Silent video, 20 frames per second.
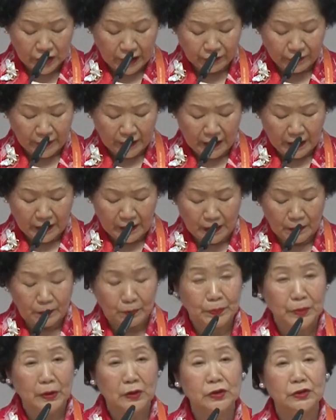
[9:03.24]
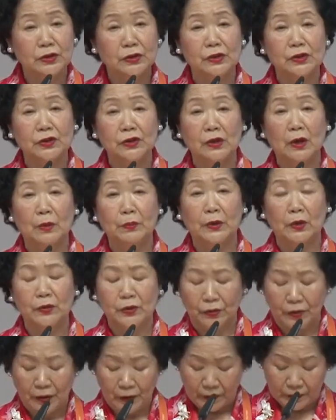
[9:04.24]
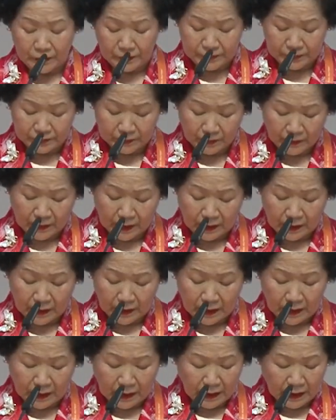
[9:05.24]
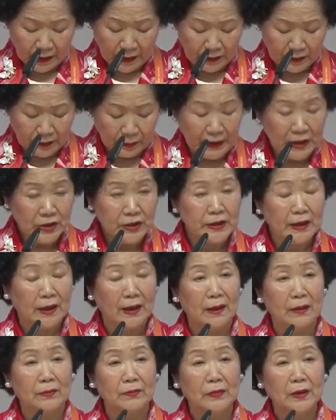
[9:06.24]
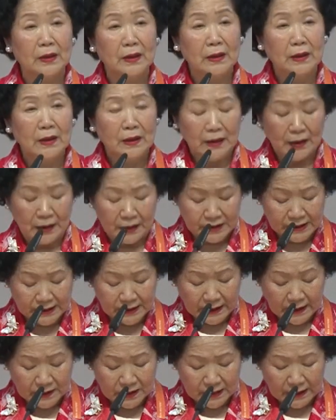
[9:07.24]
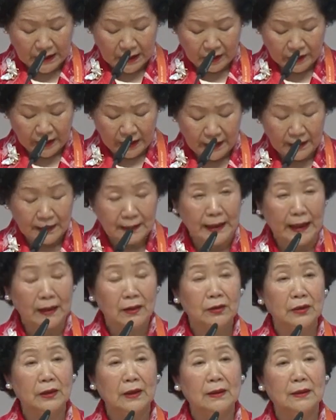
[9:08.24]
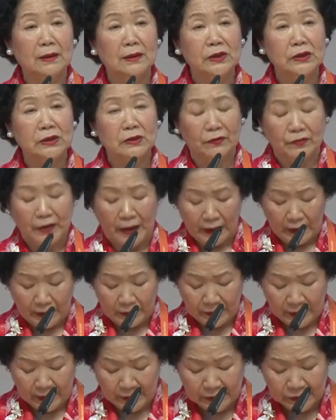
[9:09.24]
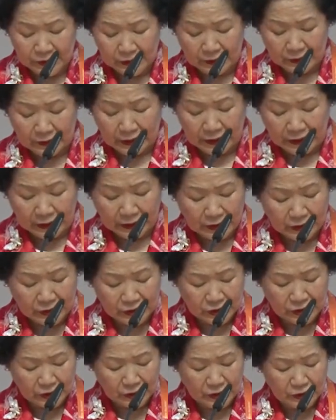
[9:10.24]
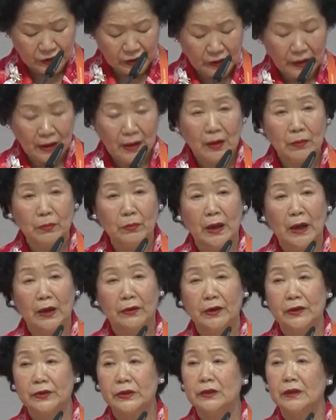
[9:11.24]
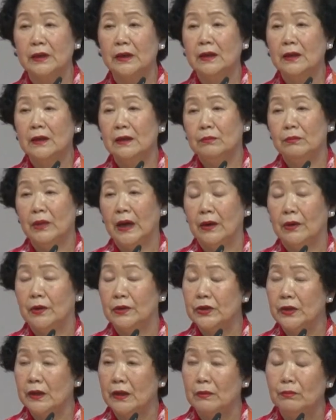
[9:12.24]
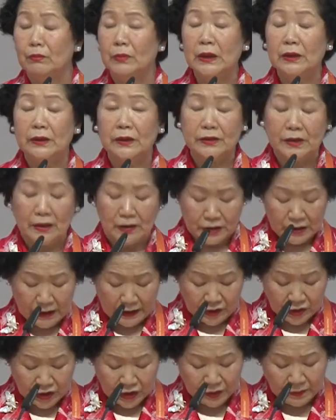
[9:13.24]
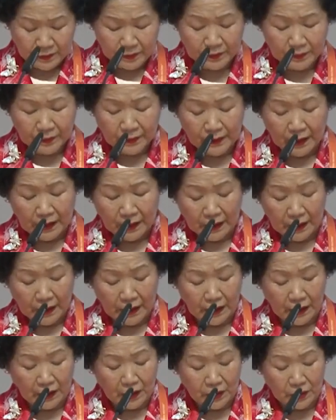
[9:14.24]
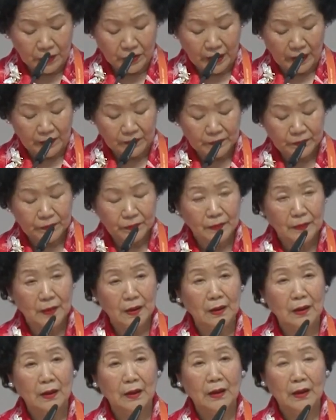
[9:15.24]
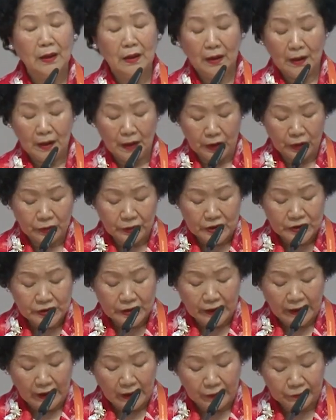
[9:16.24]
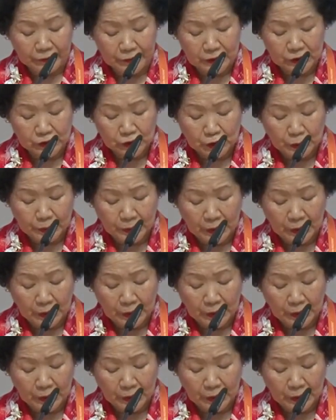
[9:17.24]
Trafficking in Persons Protocol. In the meantime, it sets out a lengthy list of areas that it considers merit immediate attention, including increasing efforts to